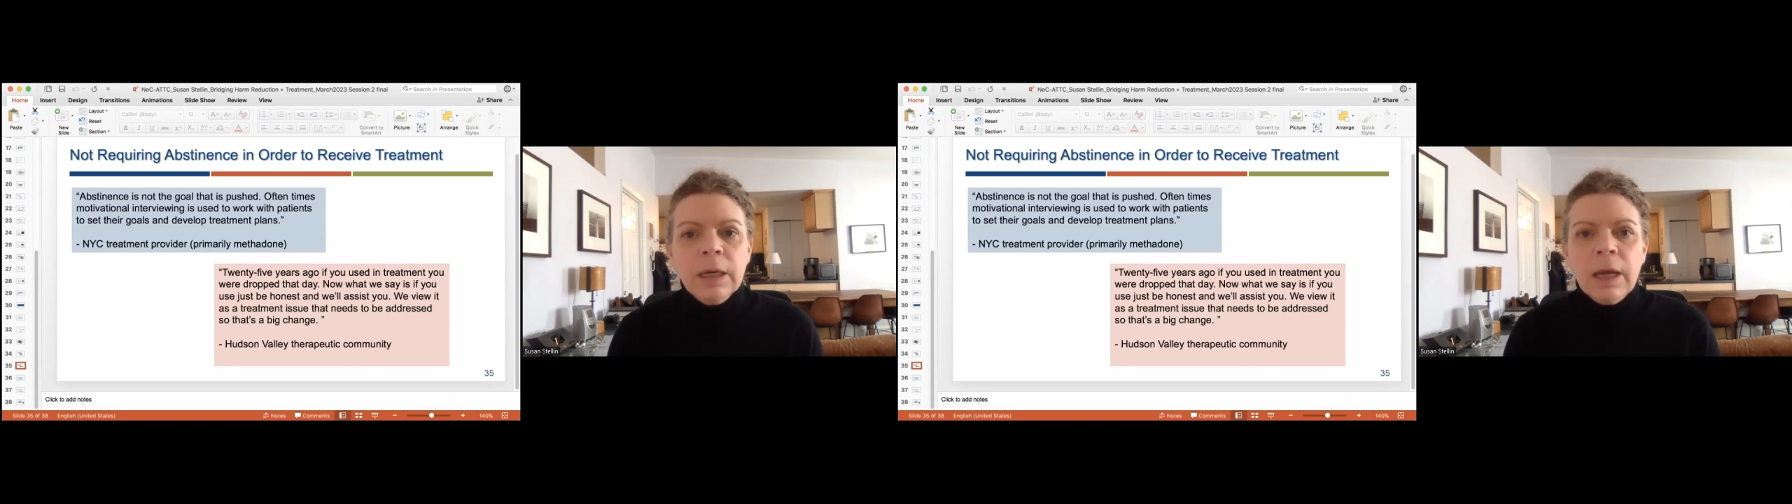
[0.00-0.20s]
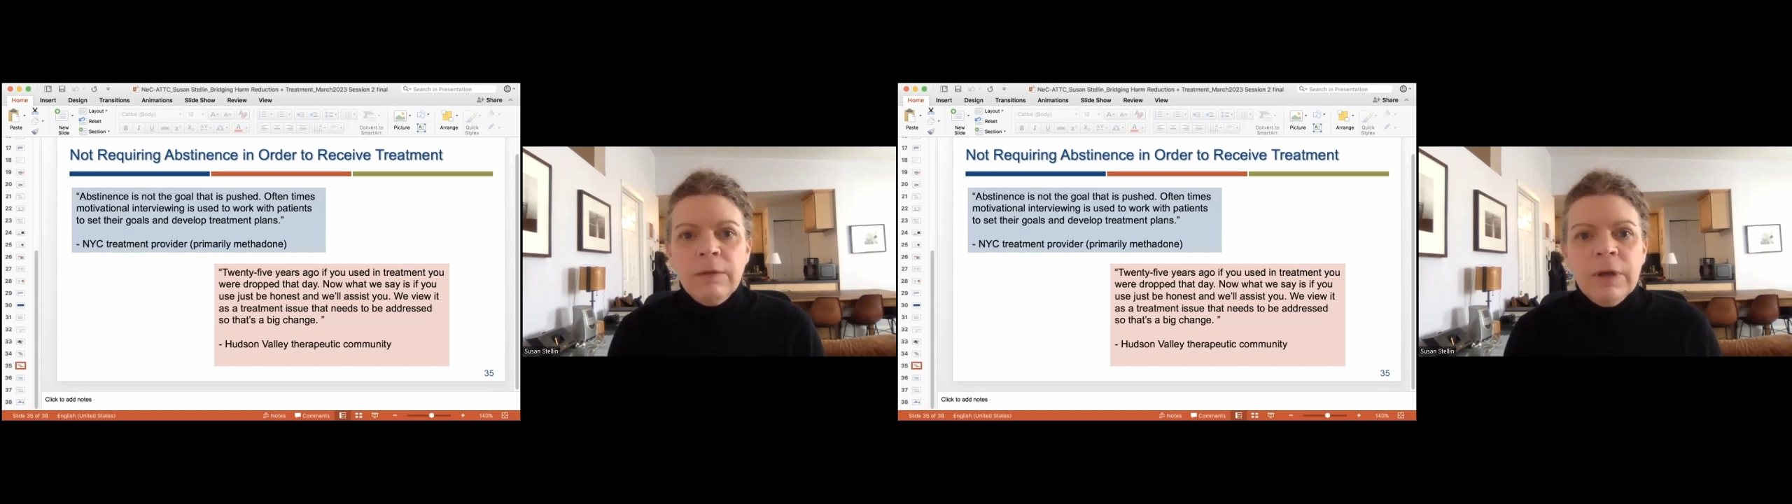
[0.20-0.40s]

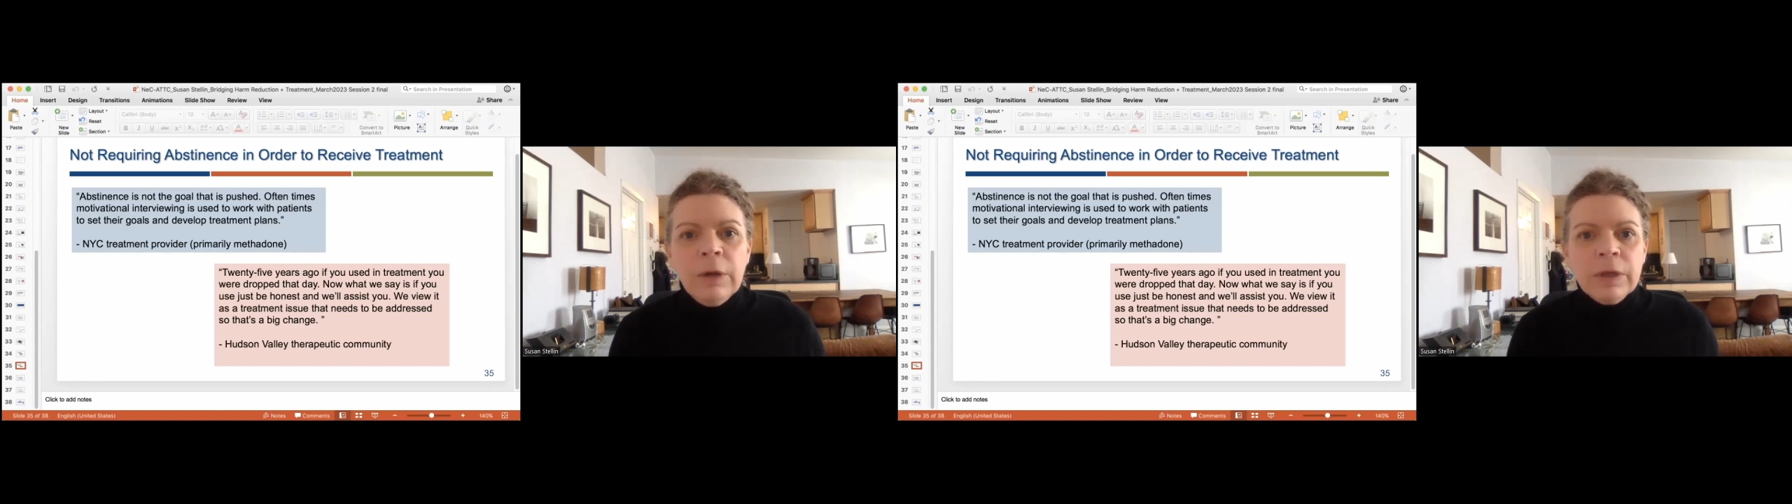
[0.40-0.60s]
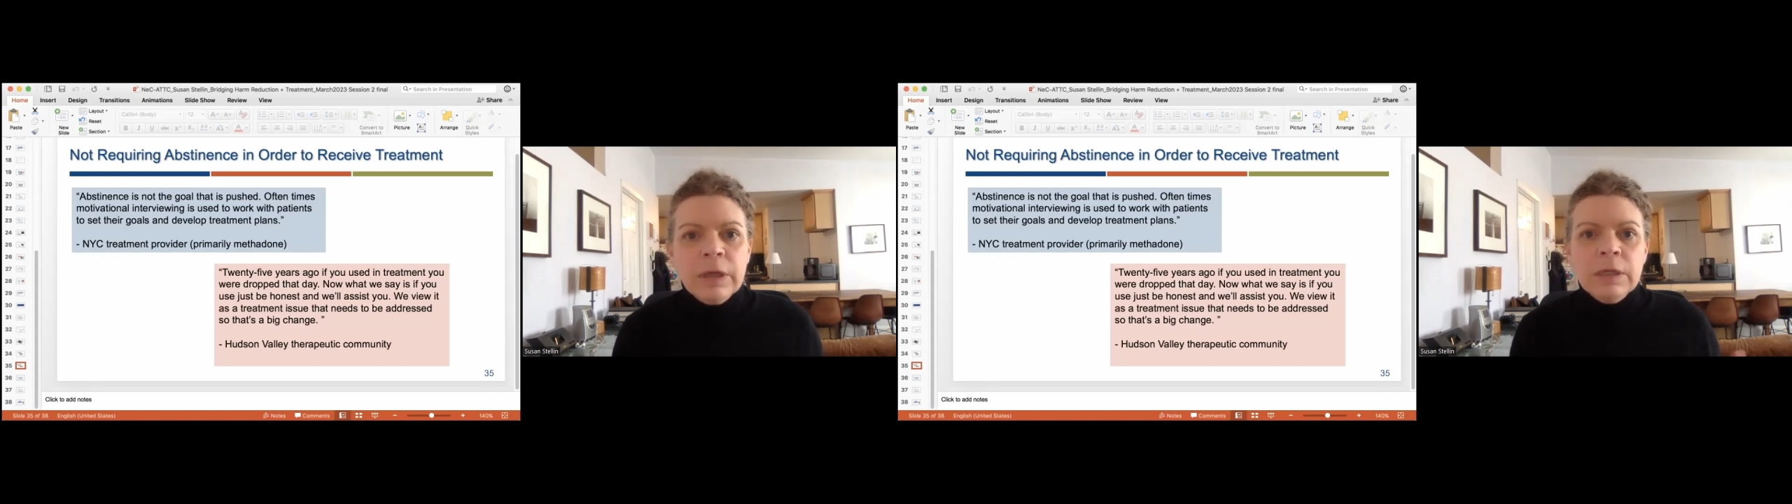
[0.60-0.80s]
kind of
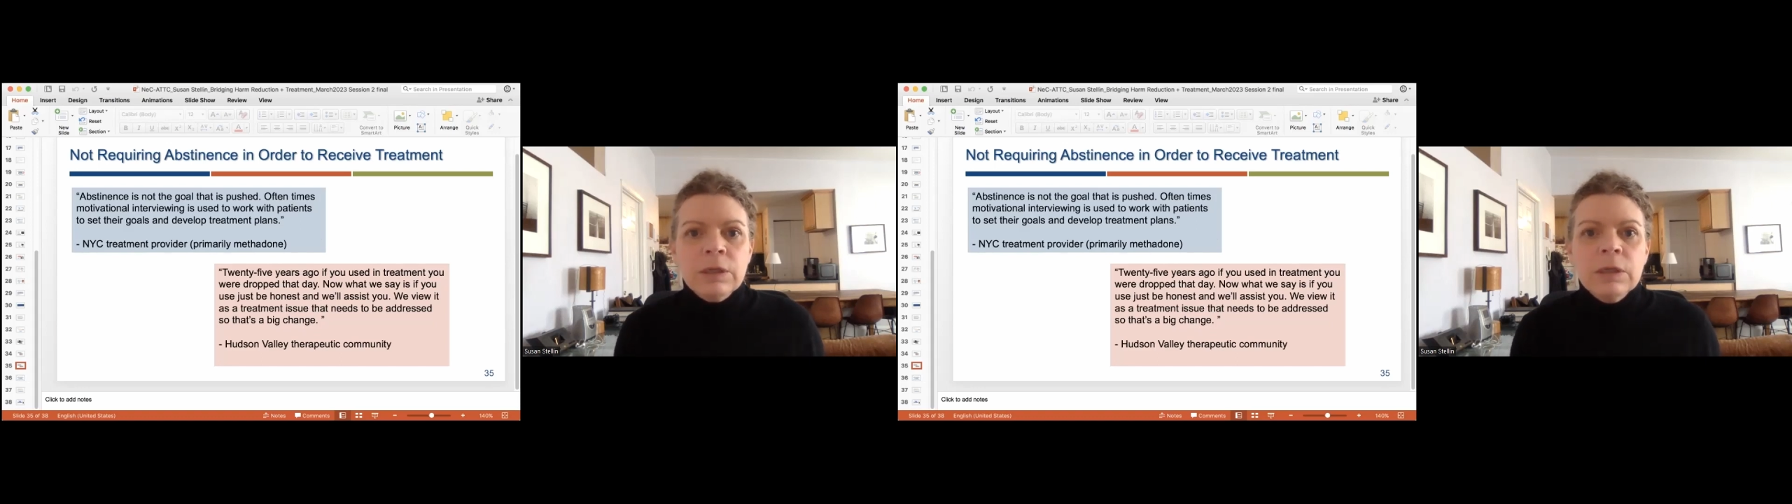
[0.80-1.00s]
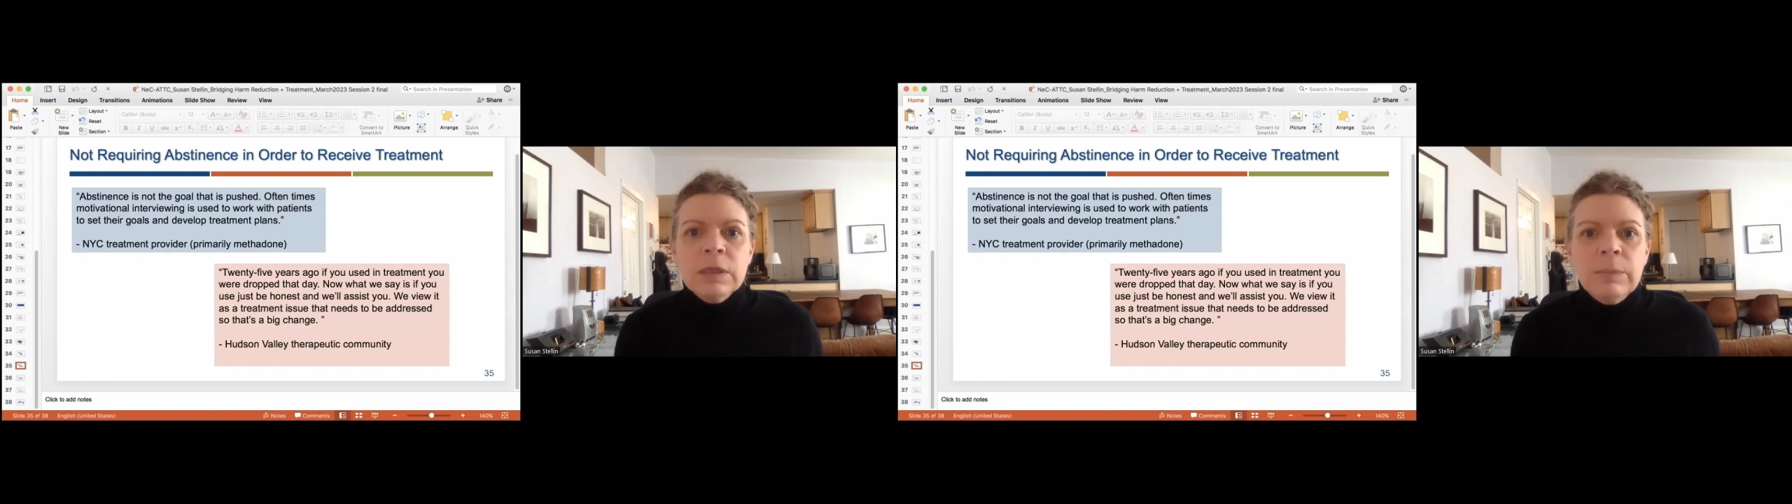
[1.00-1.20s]
health
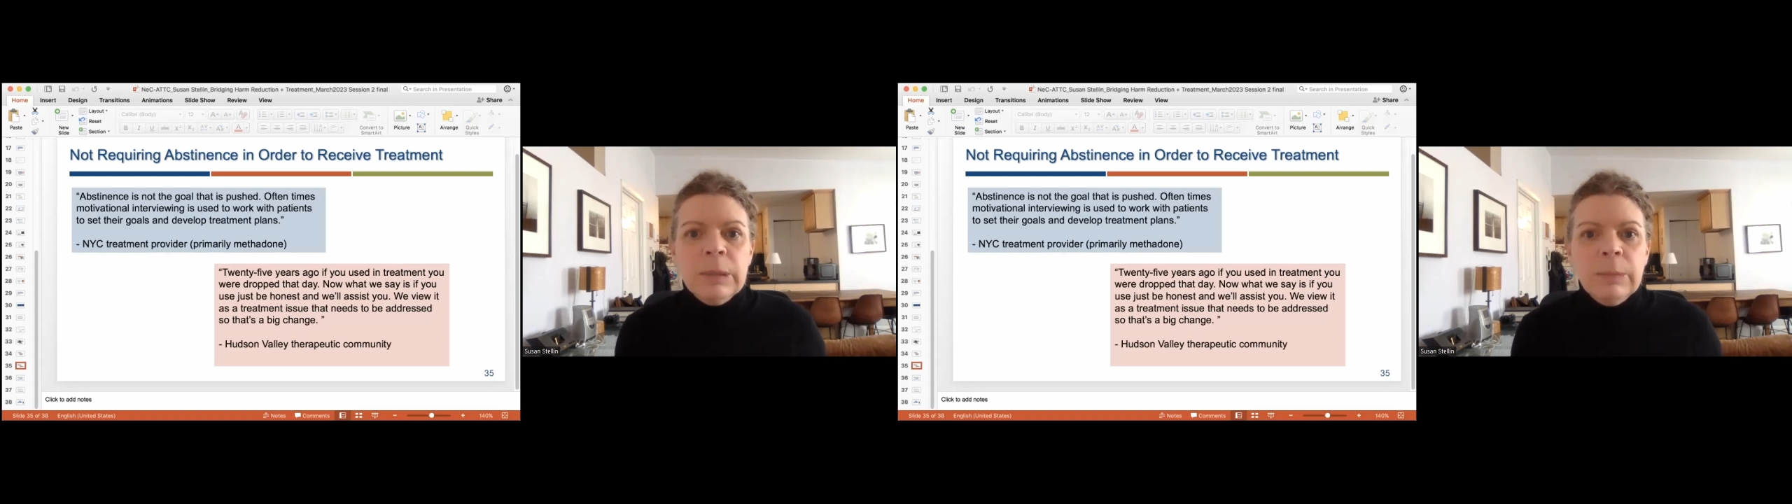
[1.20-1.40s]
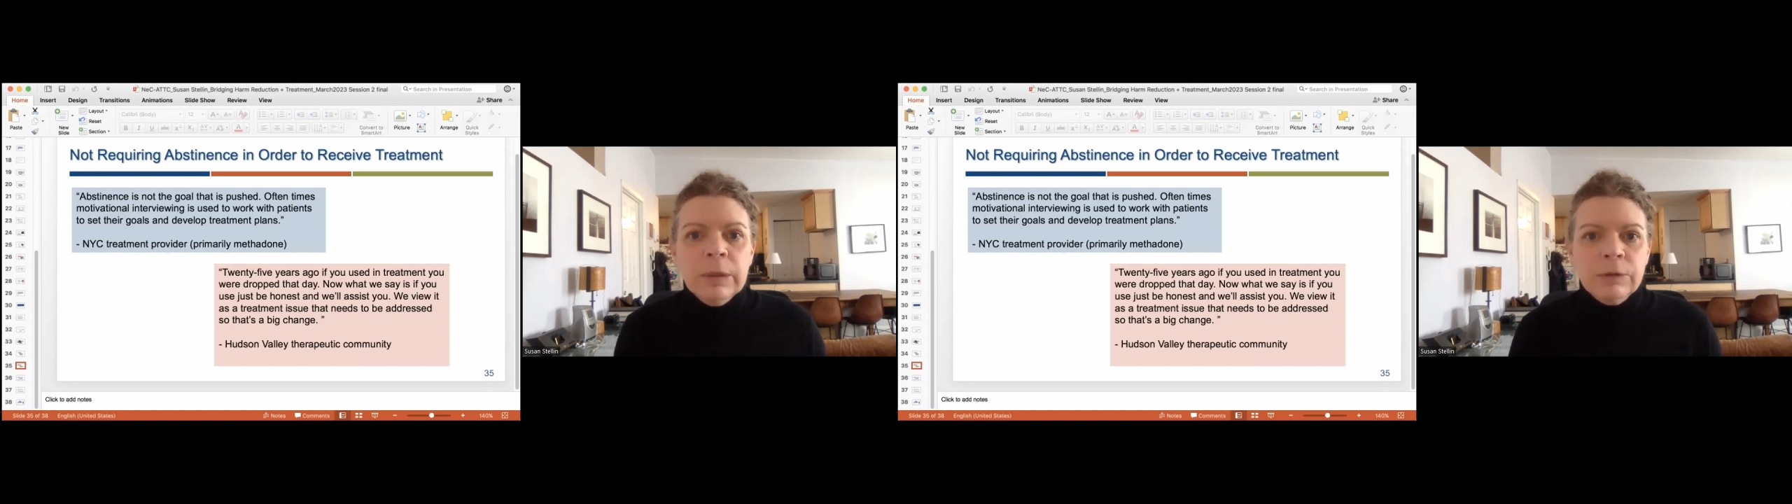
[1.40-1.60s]
conditions that
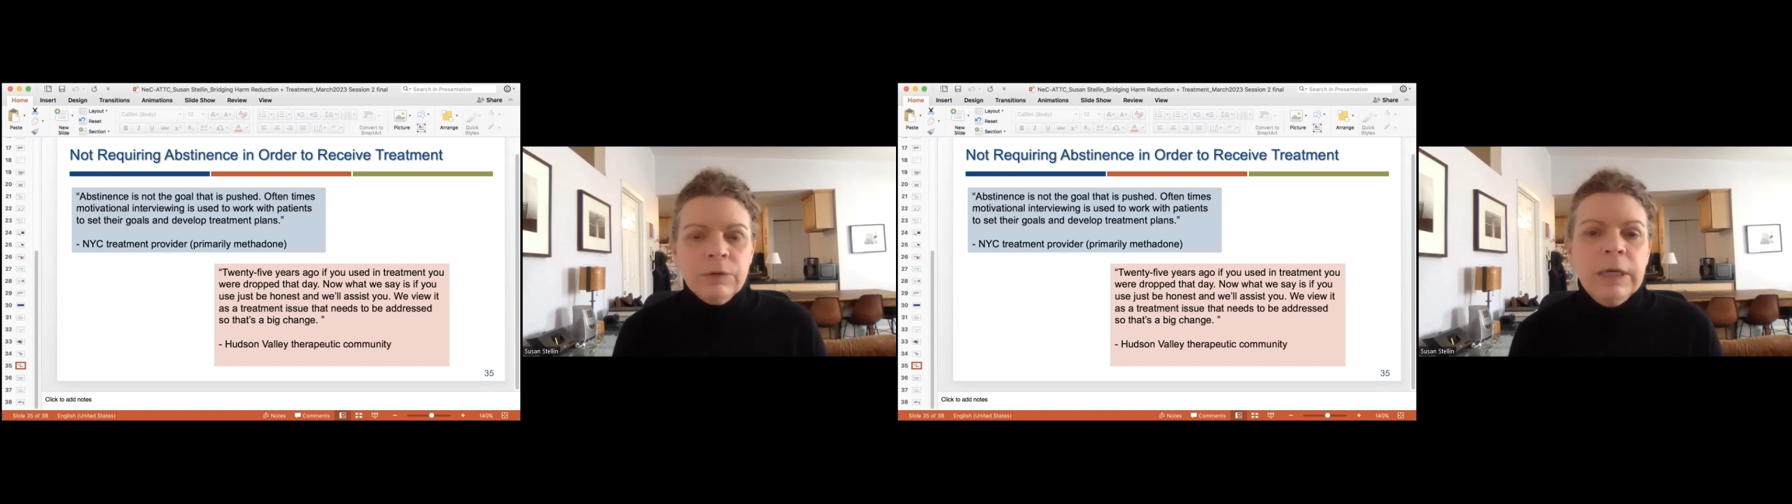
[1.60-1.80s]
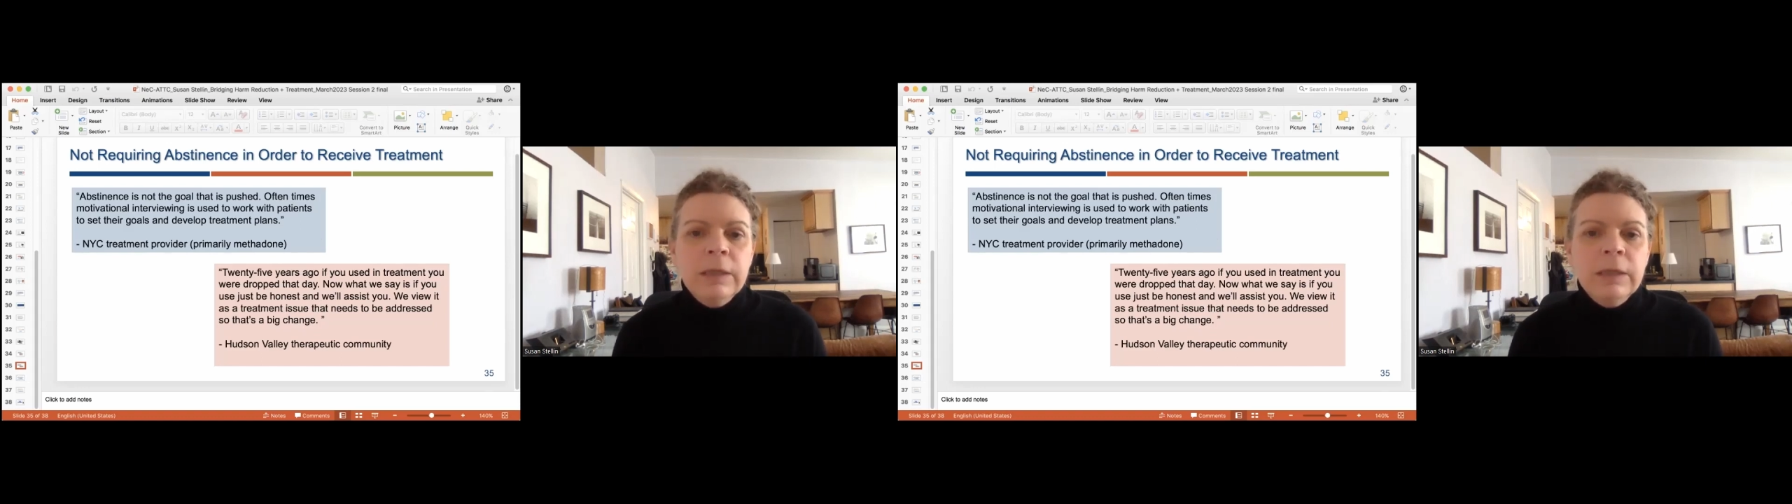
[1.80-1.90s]
people are trying